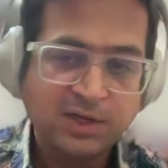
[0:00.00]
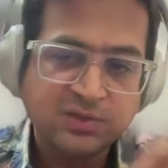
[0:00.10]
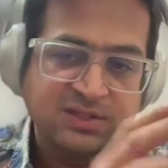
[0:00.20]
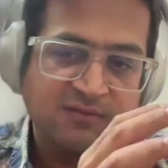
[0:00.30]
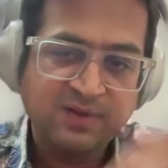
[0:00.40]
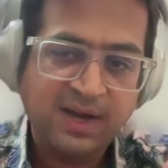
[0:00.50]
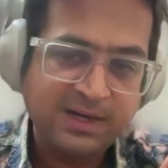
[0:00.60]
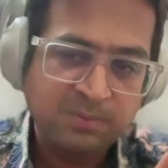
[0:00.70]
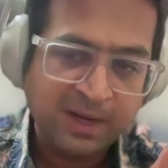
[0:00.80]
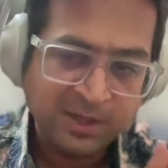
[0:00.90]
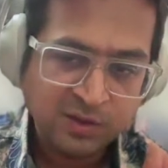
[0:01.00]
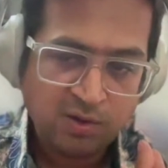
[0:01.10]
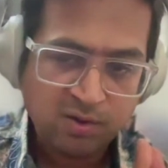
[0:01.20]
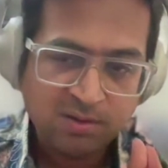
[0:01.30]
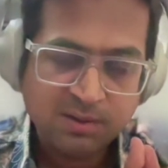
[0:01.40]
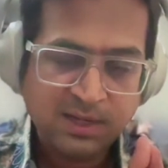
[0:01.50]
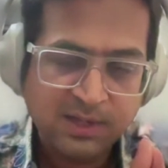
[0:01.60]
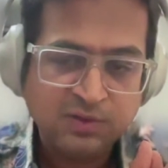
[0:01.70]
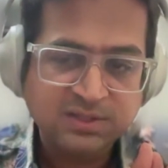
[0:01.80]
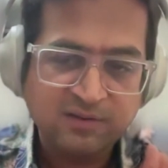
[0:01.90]
Get yourself the right mentor,
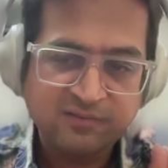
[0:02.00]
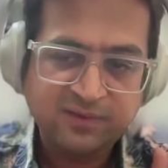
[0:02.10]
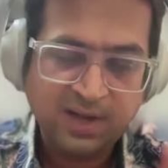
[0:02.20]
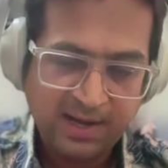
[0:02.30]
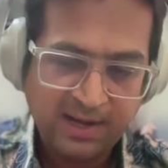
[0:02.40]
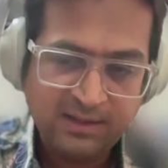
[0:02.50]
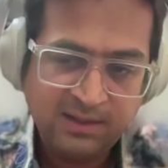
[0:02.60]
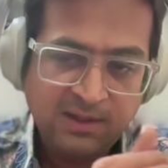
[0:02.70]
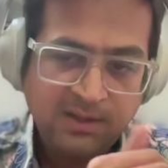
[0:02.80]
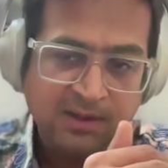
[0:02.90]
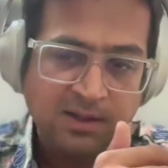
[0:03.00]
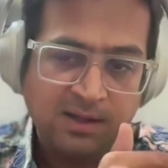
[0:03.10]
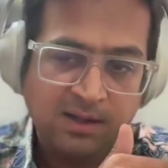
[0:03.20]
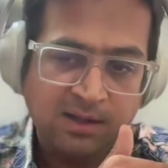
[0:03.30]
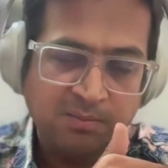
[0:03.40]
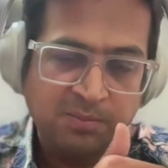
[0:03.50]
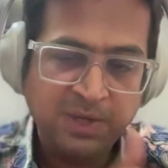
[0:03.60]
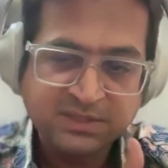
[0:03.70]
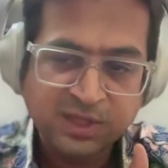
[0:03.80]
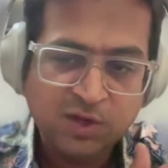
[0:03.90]
get yourself the right
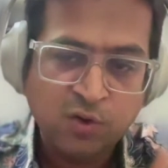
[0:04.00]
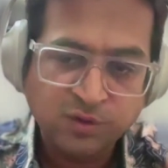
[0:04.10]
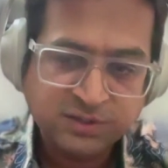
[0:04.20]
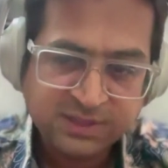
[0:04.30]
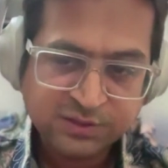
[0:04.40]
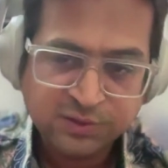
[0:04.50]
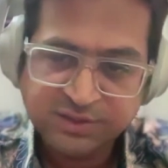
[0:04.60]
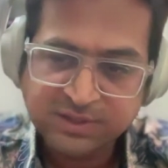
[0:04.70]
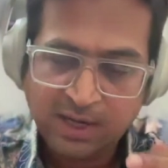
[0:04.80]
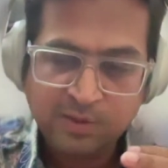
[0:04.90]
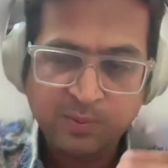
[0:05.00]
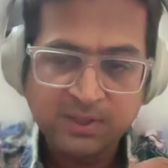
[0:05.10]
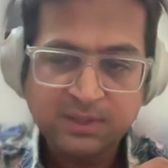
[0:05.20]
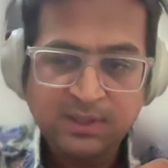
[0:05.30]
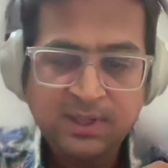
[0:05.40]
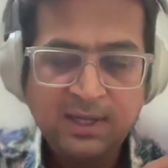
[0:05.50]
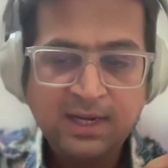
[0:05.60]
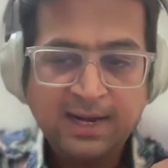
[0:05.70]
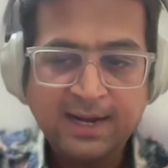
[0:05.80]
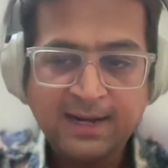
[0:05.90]
basic courses to start with,
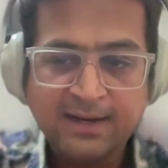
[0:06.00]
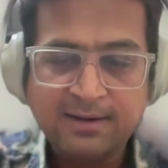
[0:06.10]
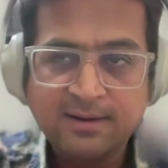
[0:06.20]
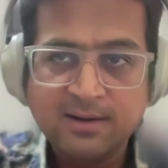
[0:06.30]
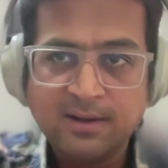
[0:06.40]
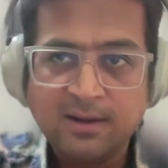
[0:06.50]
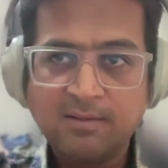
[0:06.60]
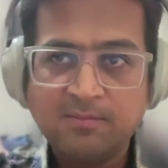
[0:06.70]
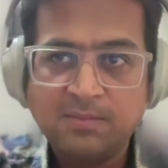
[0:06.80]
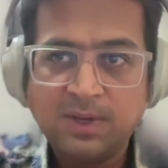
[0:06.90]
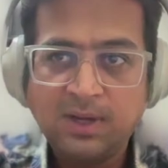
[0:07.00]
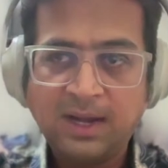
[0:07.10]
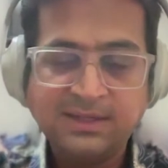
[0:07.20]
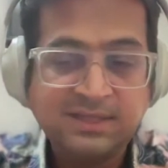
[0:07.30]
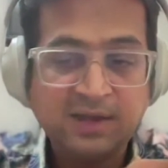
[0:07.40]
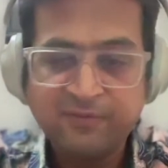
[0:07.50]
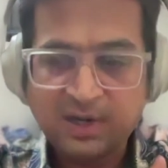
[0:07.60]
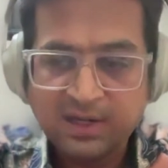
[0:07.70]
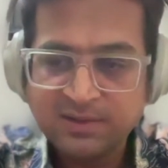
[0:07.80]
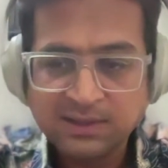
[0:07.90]
and I
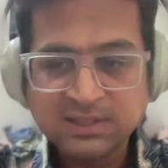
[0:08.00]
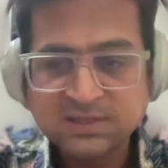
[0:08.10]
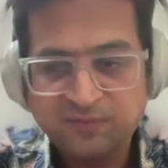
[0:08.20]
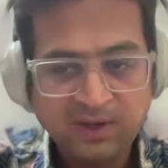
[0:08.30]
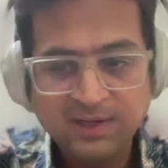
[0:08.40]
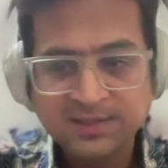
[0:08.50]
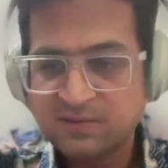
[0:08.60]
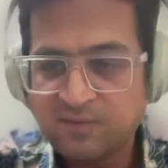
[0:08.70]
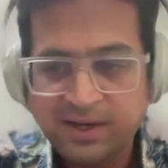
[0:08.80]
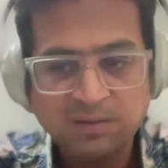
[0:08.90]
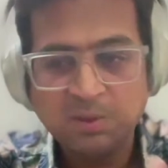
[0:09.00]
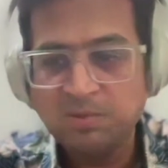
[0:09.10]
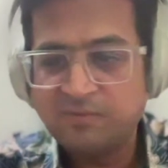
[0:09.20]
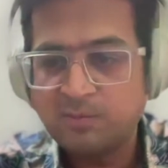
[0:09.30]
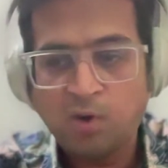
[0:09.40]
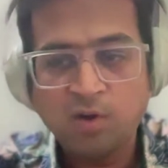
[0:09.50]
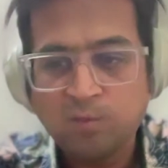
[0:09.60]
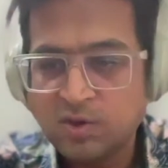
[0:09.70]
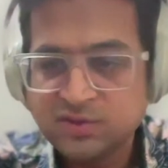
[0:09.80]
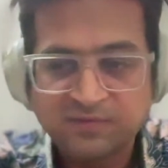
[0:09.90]
definitely think this field is inviting people from
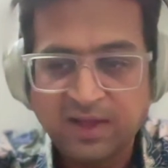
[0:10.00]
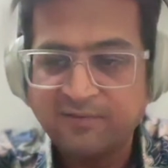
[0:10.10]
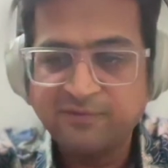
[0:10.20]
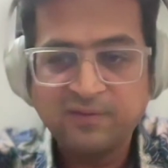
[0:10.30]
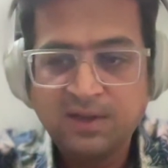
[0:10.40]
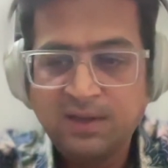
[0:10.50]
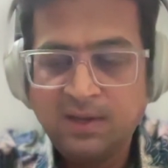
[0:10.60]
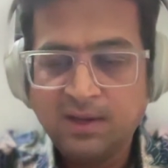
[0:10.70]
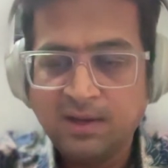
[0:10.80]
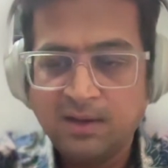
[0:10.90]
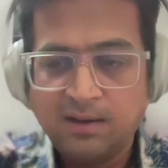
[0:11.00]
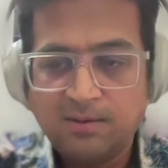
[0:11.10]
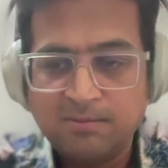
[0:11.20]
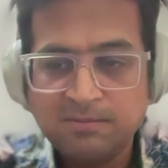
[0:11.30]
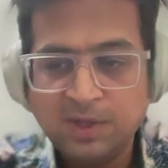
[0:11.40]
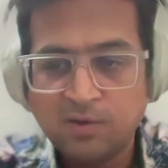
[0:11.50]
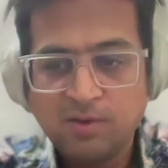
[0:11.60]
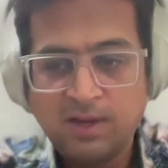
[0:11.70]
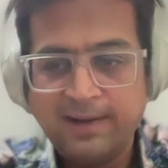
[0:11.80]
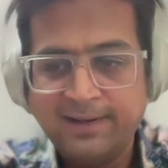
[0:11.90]
all walks of life,
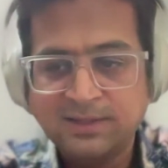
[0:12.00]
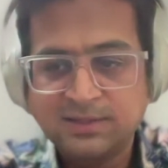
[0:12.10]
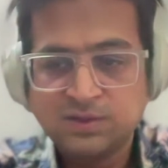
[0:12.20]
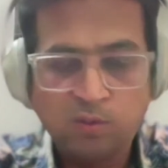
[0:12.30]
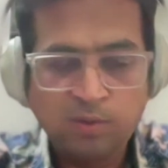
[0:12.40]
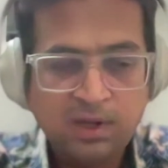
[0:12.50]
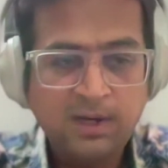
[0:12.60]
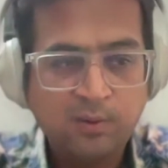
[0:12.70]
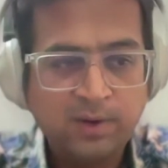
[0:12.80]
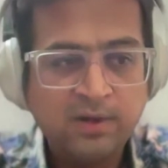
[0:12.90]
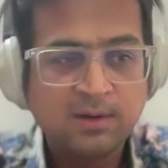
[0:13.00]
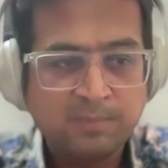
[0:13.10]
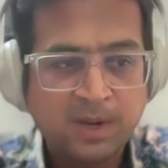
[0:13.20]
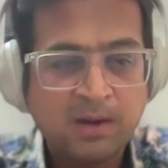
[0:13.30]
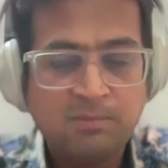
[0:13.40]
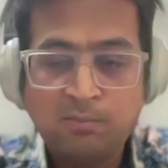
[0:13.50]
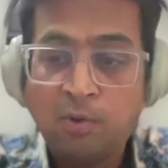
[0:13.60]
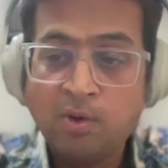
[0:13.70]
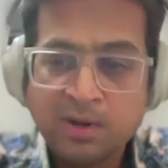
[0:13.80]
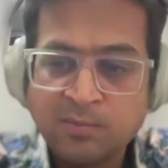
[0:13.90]
and it's only going to become
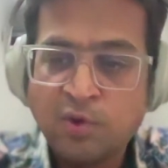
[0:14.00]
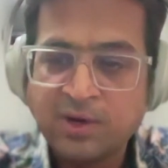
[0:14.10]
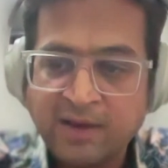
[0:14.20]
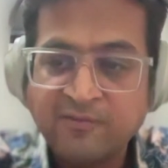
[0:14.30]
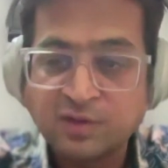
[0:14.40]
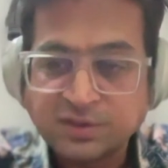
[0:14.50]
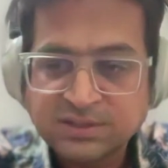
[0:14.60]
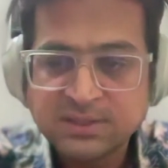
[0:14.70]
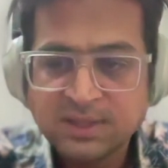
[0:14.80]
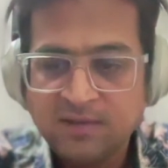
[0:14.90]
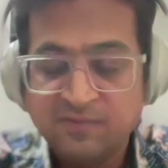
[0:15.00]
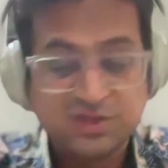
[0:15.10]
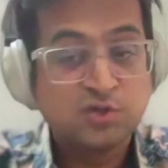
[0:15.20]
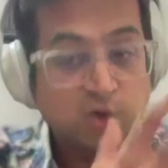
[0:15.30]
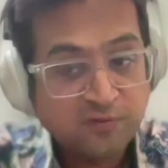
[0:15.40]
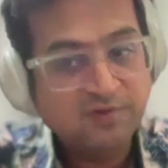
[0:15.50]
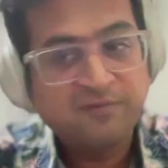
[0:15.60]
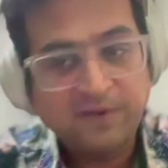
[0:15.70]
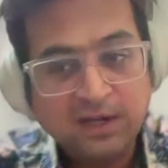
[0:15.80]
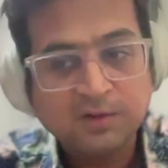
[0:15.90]
more and more diverse, which is good for
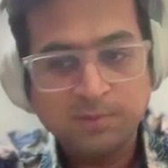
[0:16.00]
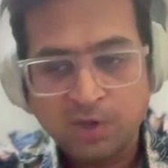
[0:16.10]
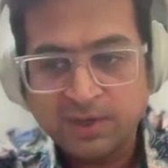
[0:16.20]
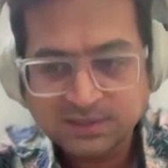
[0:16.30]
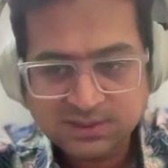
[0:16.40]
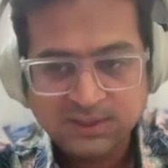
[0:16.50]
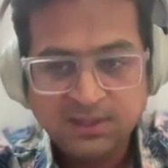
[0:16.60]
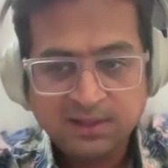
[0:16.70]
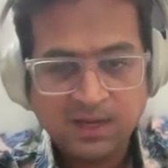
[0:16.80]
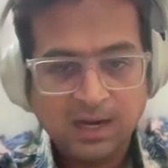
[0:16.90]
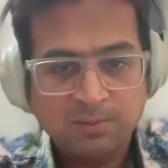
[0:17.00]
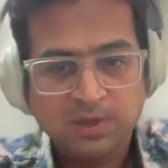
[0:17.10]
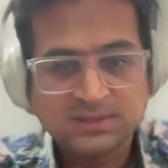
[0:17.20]
the field, to be honest, right?